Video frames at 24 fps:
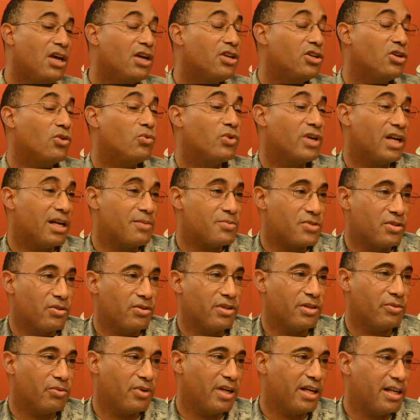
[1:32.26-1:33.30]
No, we're absolutely
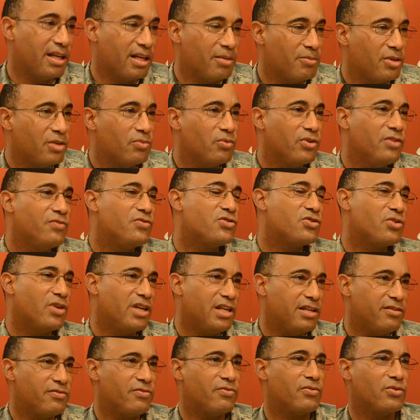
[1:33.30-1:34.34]
ready. I mean, we've
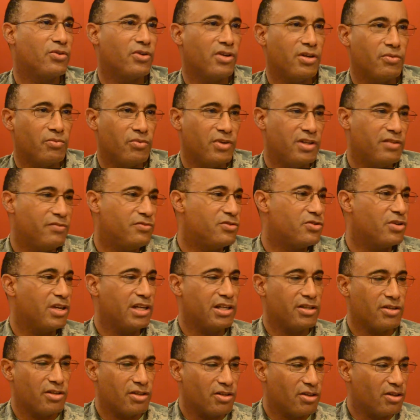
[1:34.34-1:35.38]
trained for it. We've trained
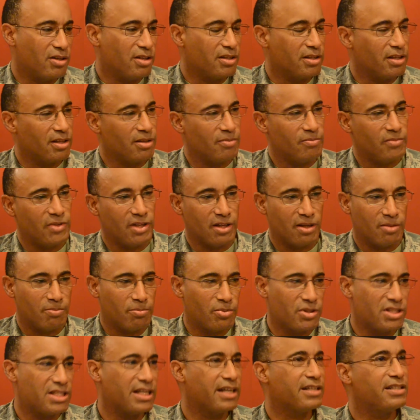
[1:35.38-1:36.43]
on all the
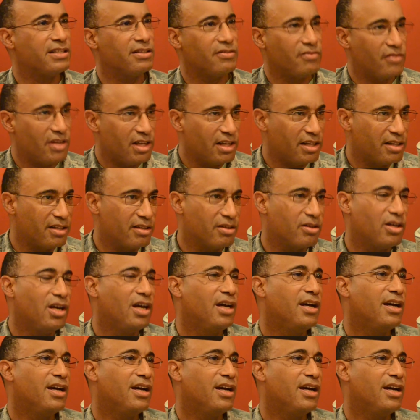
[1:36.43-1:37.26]
protective gear.